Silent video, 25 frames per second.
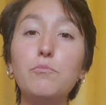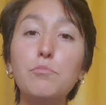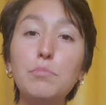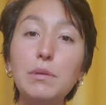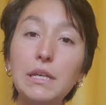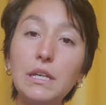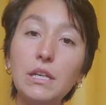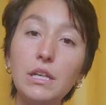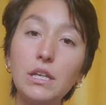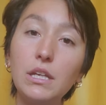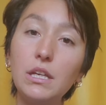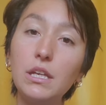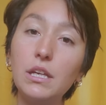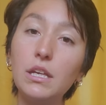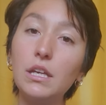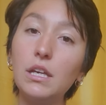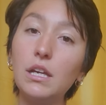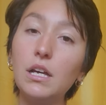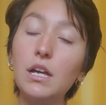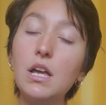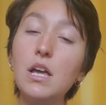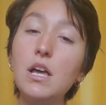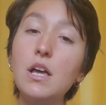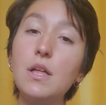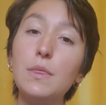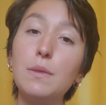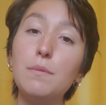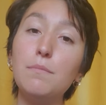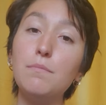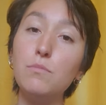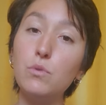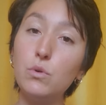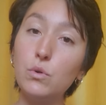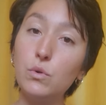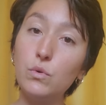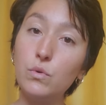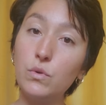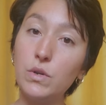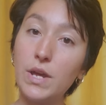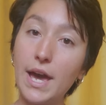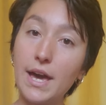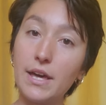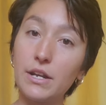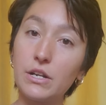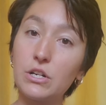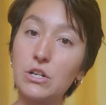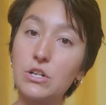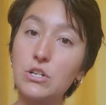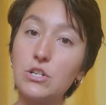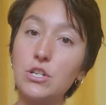being, the moon
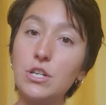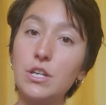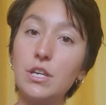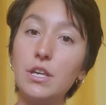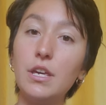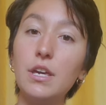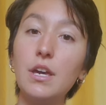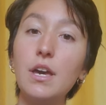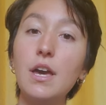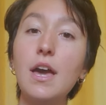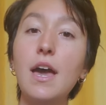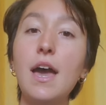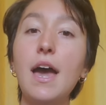energy.